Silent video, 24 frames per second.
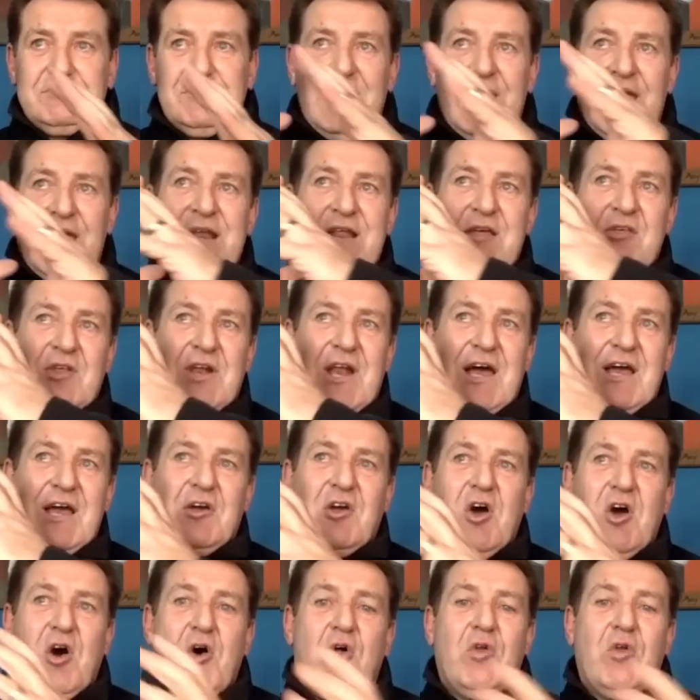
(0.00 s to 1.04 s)
and it's like
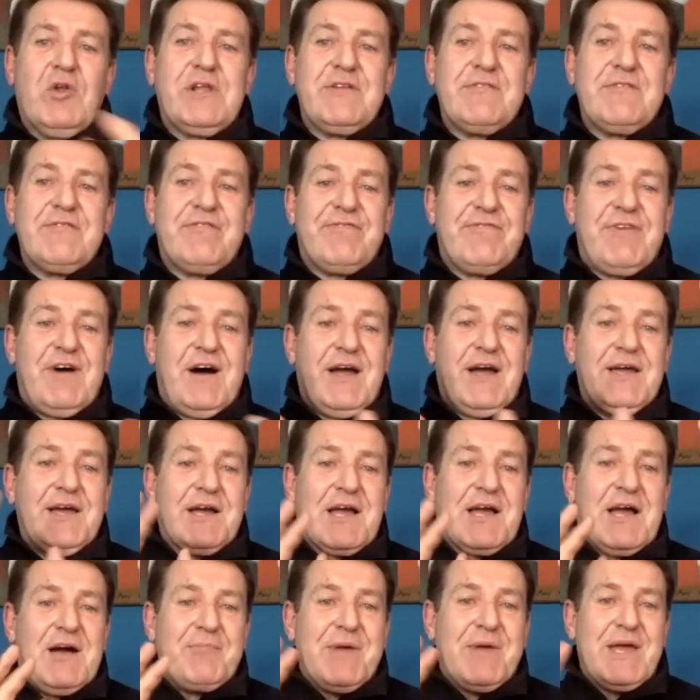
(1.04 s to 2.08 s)
golden
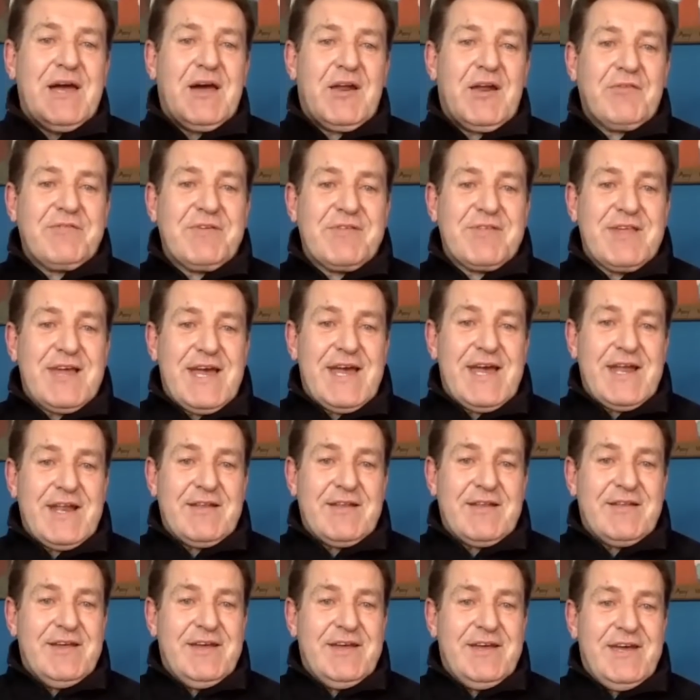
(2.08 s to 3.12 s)
fire coming out of his hand.
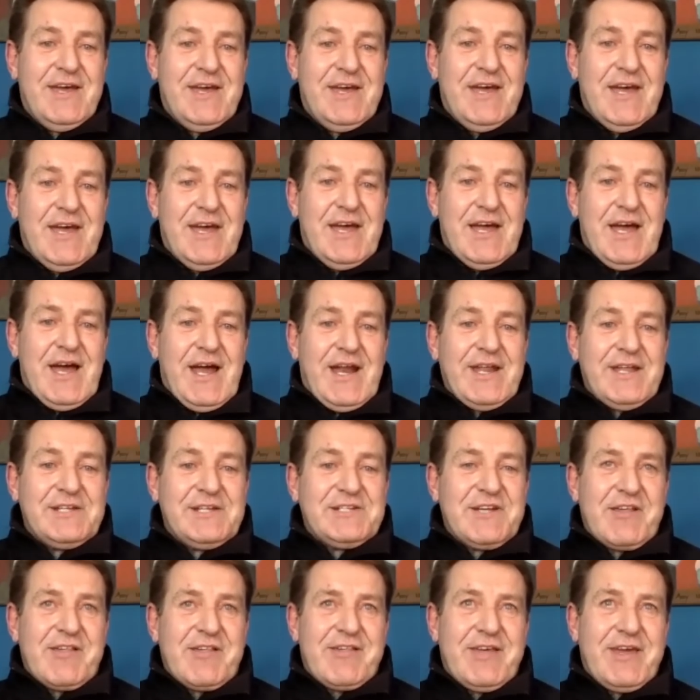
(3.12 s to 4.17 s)
Mm. And he
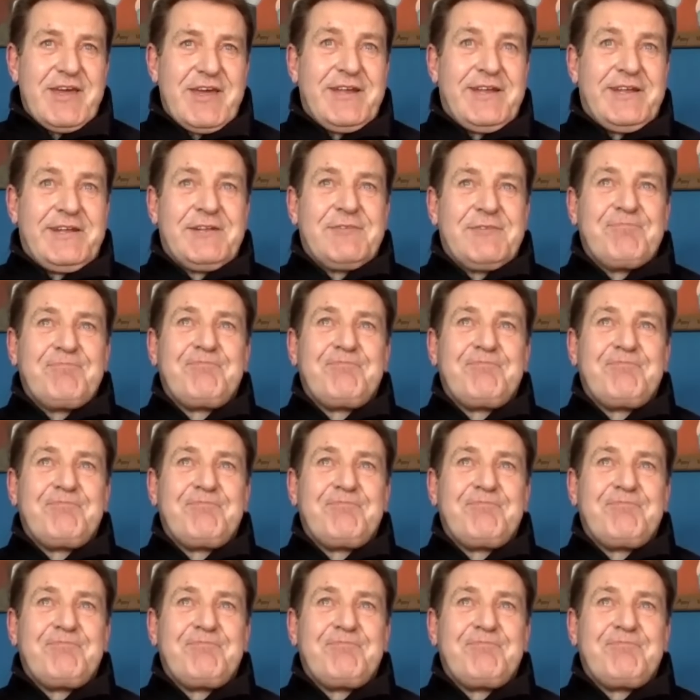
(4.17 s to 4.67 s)
just said,